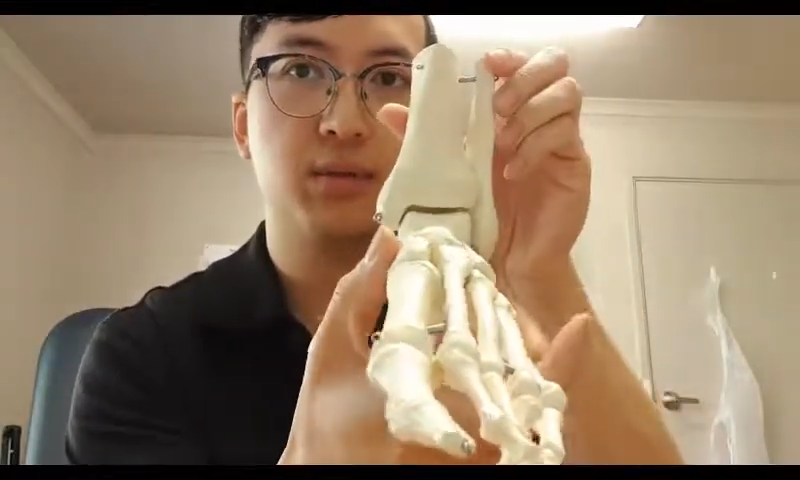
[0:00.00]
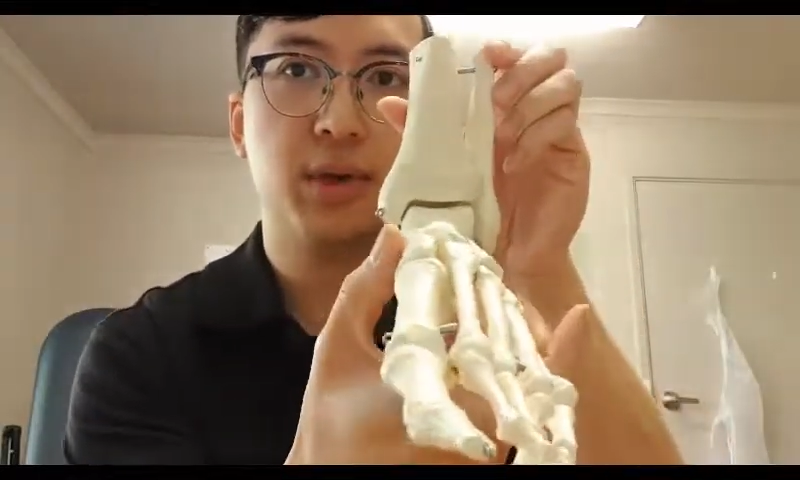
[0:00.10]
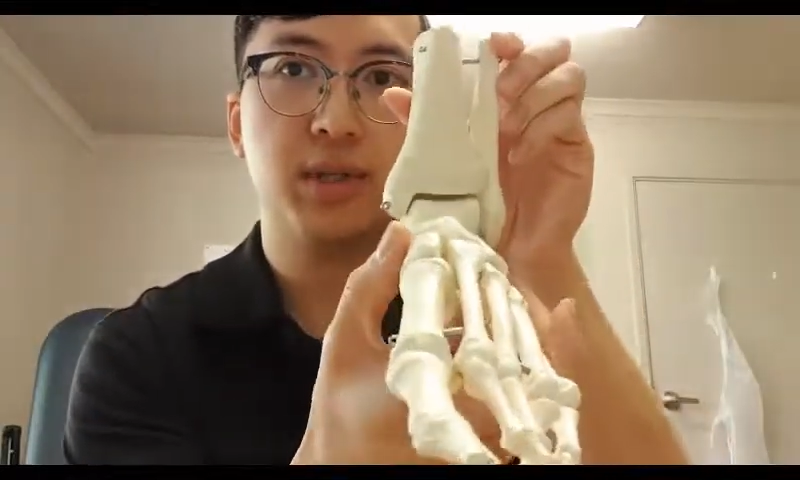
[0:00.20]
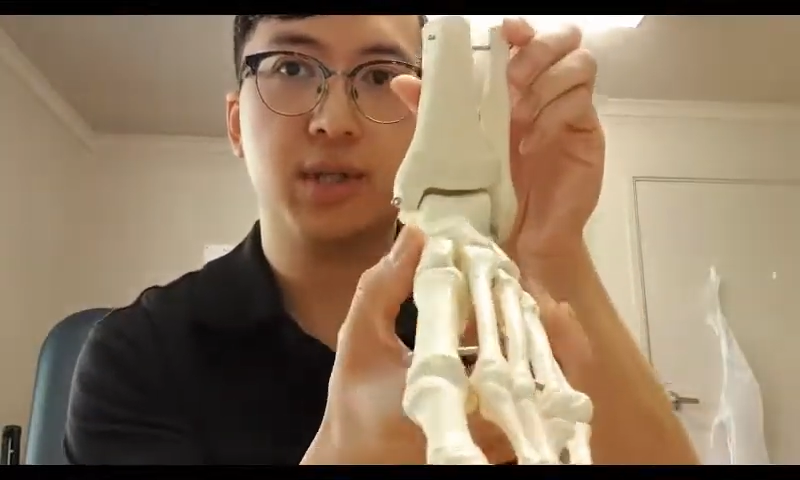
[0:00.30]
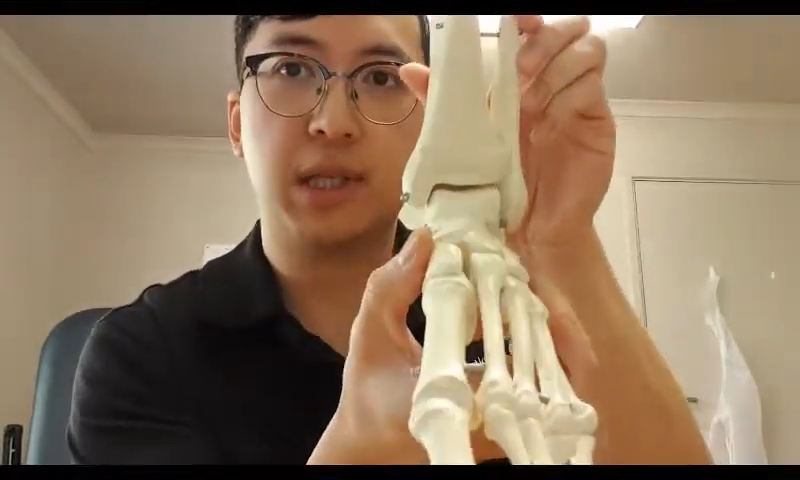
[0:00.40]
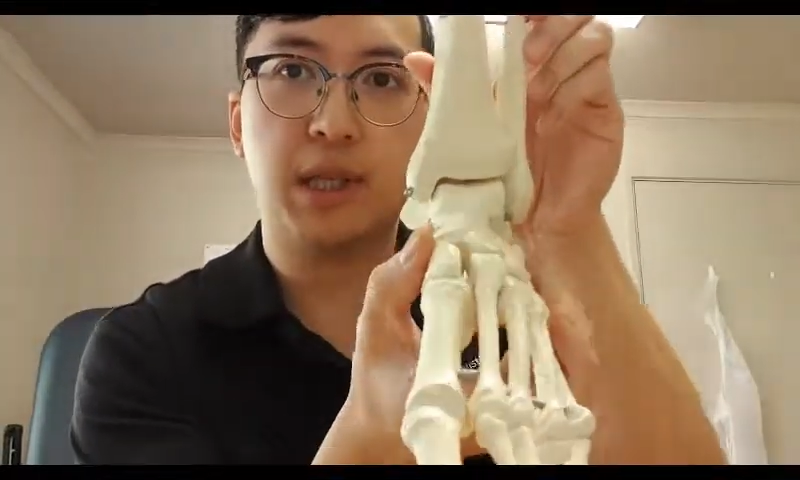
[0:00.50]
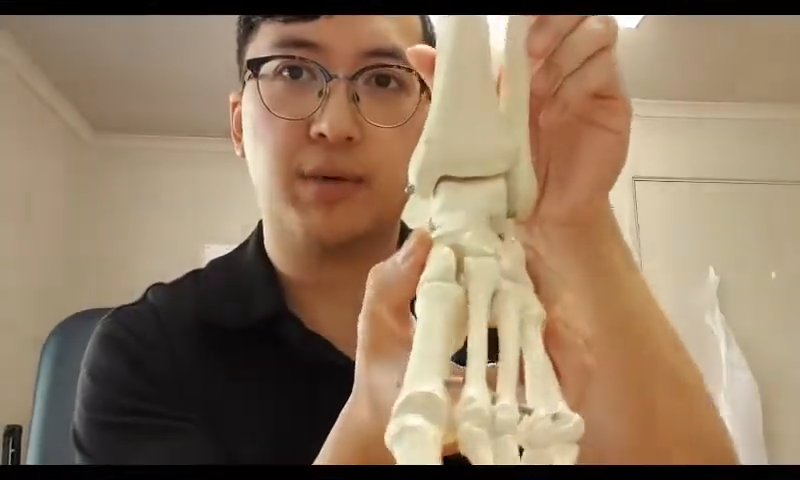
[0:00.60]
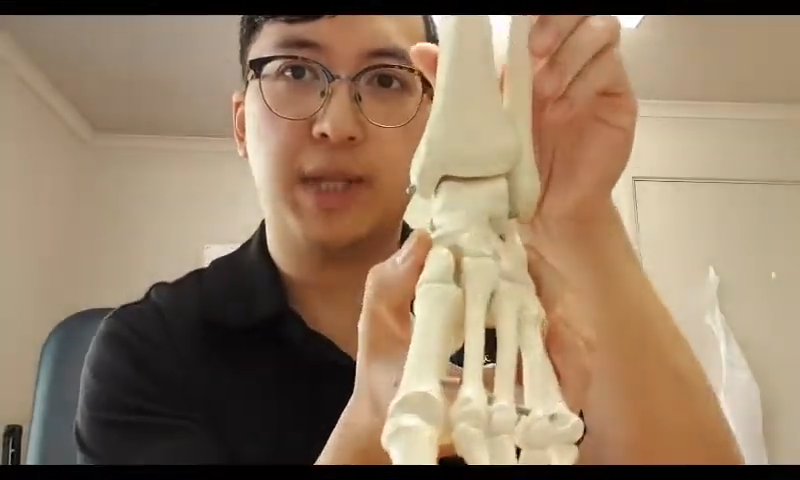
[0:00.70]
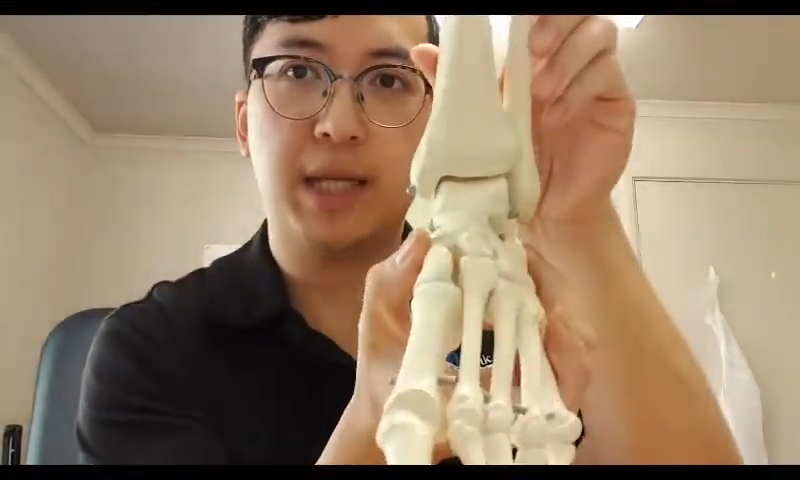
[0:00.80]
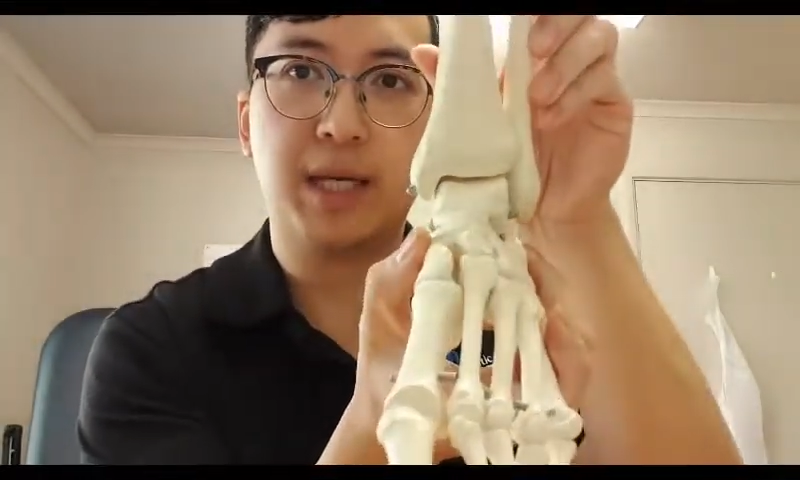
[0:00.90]
bones of the lower
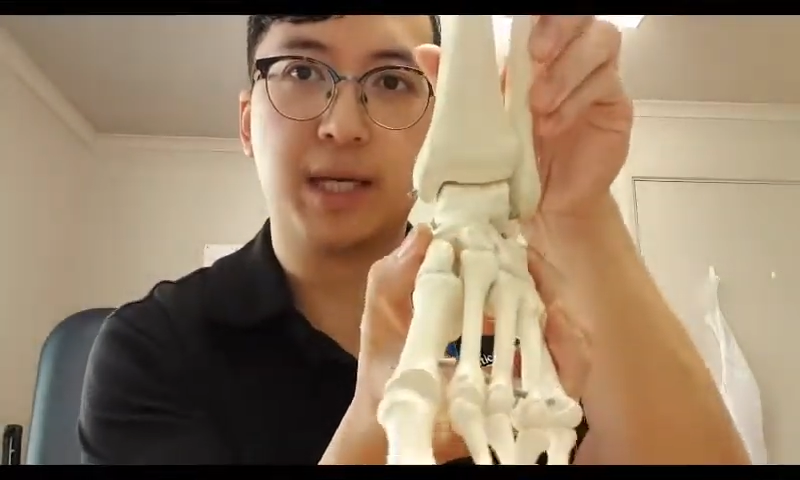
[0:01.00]
leg,